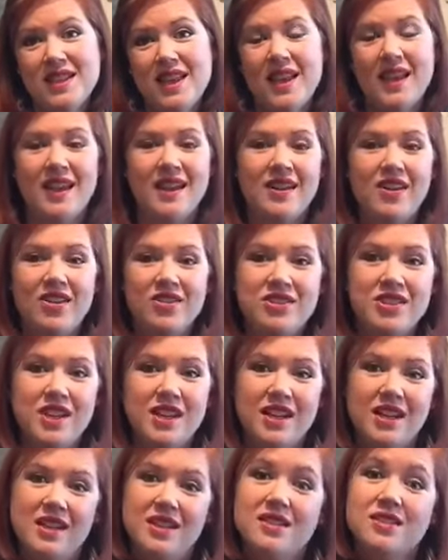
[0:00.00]
And I'll check
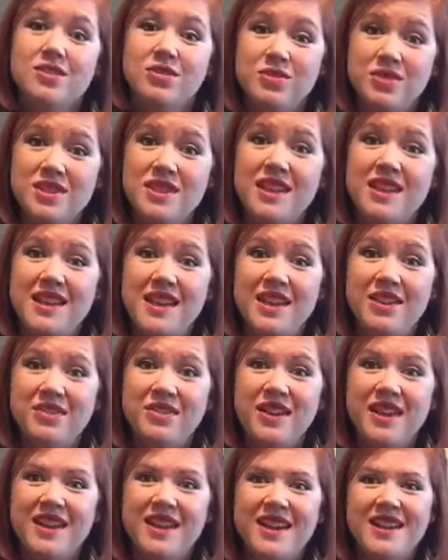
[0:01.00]
in as soon as I can.
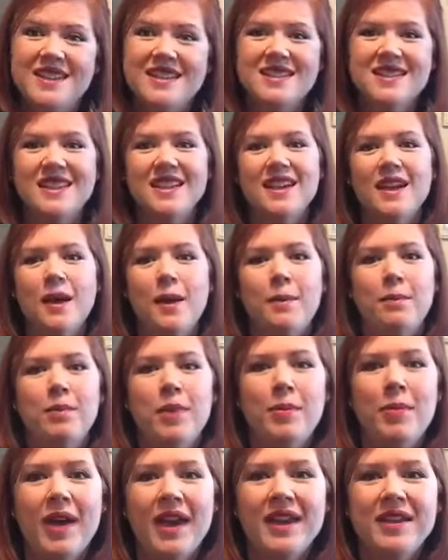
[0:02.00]
Okay, guys?
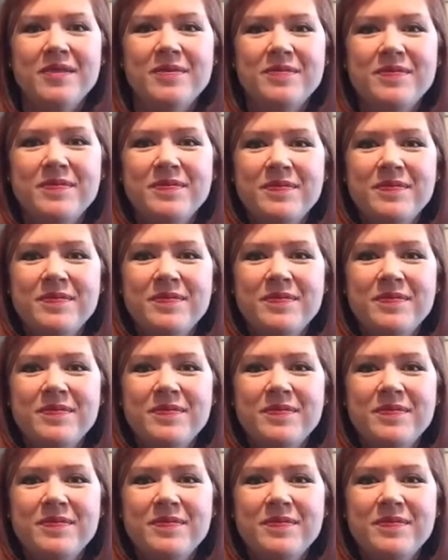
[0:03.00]
Bye-bye.